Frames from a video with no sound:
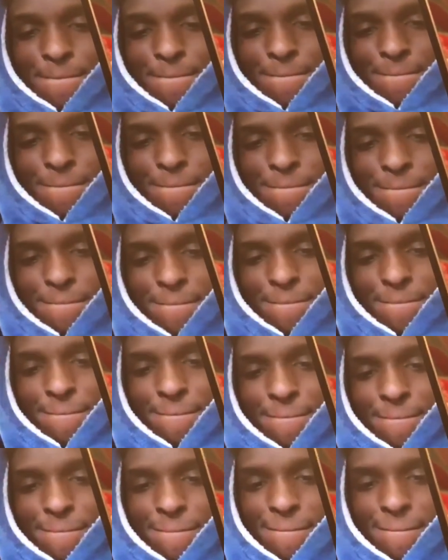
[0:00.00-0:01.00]
I said, what's going
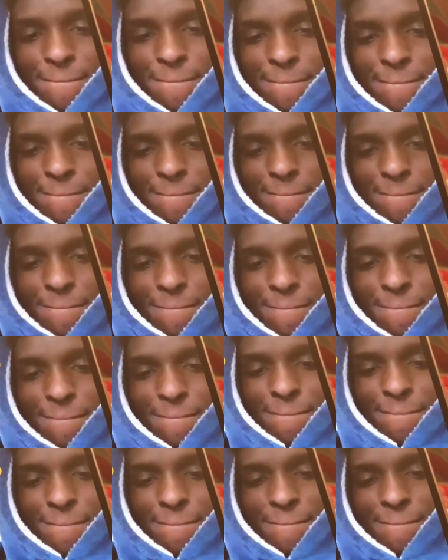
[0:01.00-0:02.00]
on with you, boo?
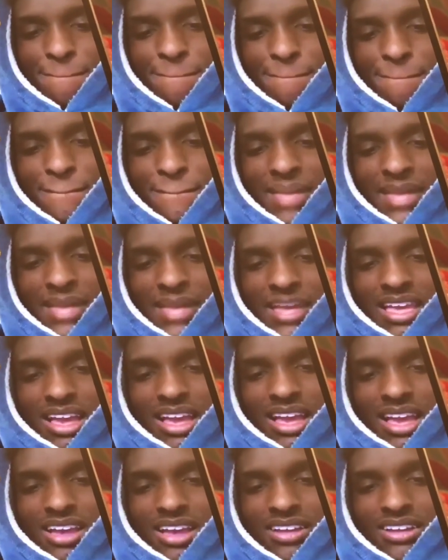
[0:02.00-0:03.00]

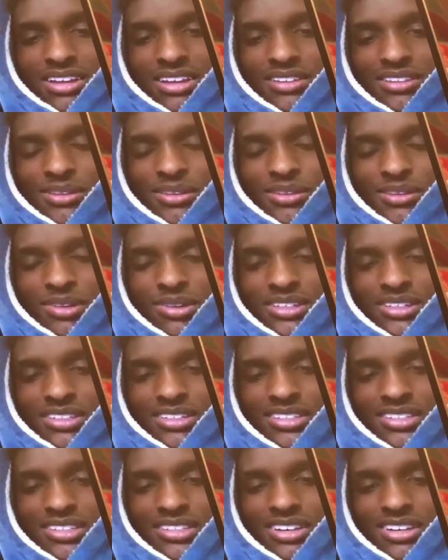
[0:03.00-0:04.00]
Uh, nothing much.
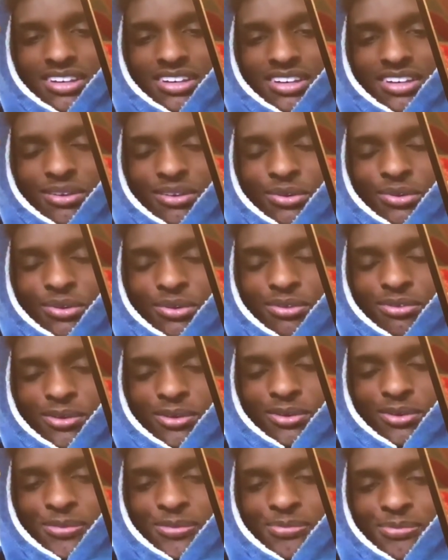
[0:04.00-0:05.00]
Uh, where you
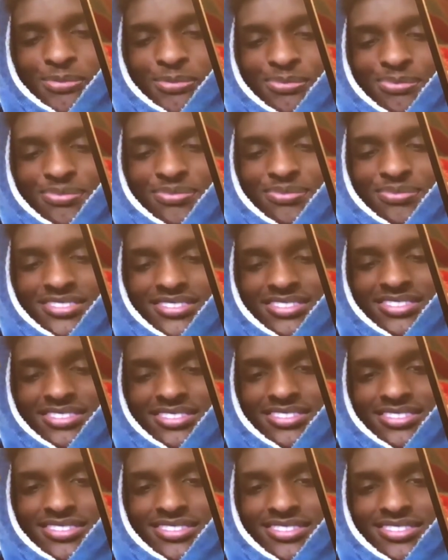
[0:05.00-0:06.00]
from? I'm from
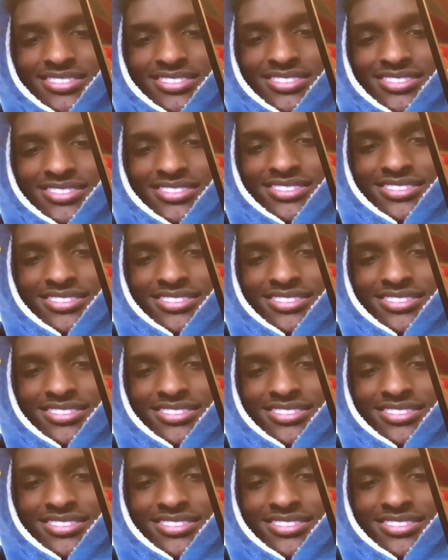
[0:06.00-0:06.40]
Massachusetts.